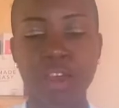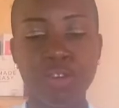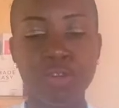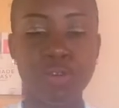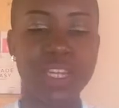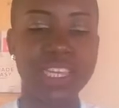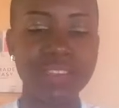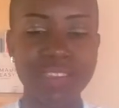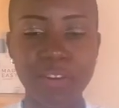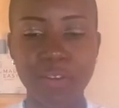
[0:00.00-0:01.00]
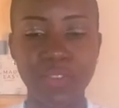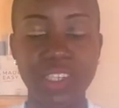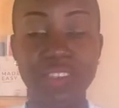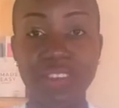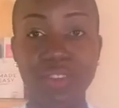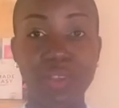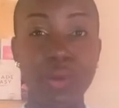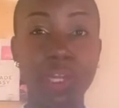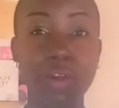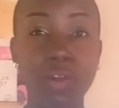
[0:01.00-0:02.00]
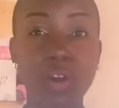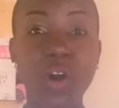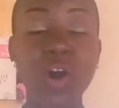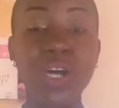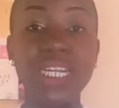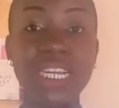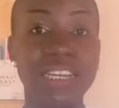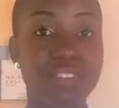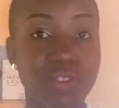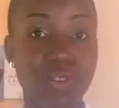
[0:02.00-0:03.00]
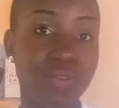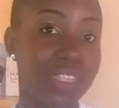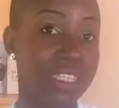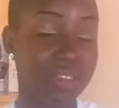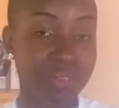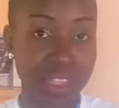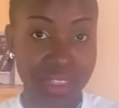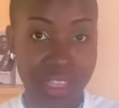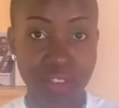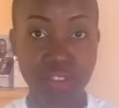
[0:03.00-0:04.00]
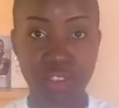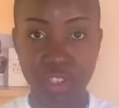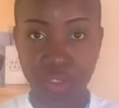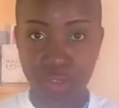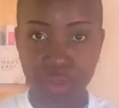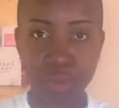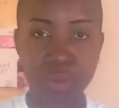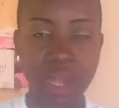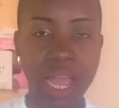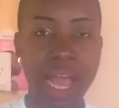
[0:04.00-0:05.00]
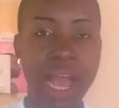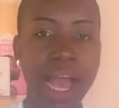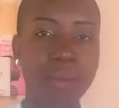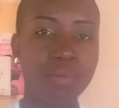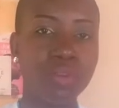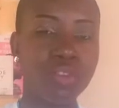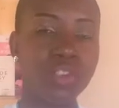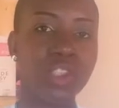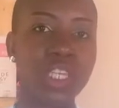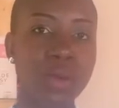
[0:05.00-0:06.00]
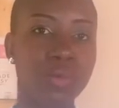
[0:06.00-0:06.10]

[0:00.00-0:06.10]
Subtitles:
So instead of just giving you a long list of the different things you can do, I'm going to share